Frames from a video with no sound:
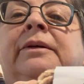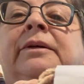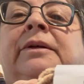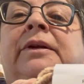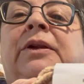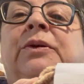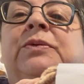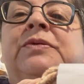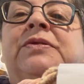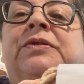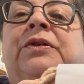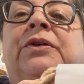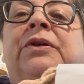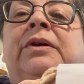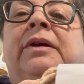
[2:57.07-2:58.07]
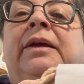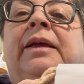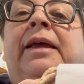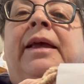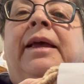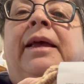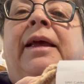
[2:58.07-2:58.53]
closer.
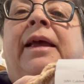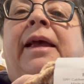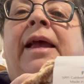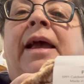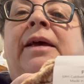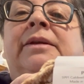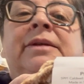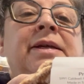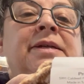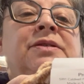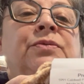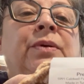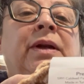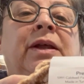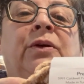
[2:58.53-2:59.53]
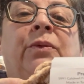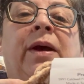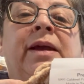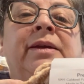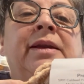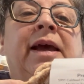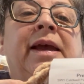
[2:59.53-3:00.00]
And it's really
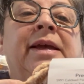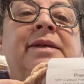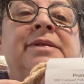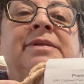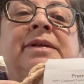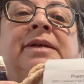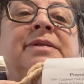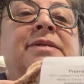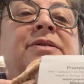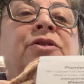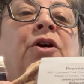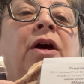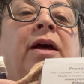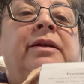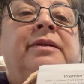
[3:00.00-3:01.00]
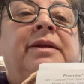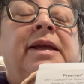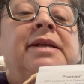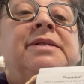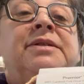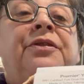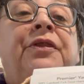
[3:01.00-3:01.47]
quite nice. It's
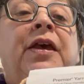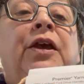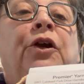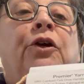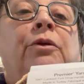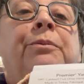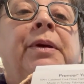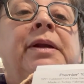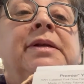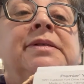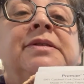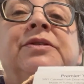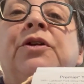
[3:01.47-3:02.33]
thicker, but it's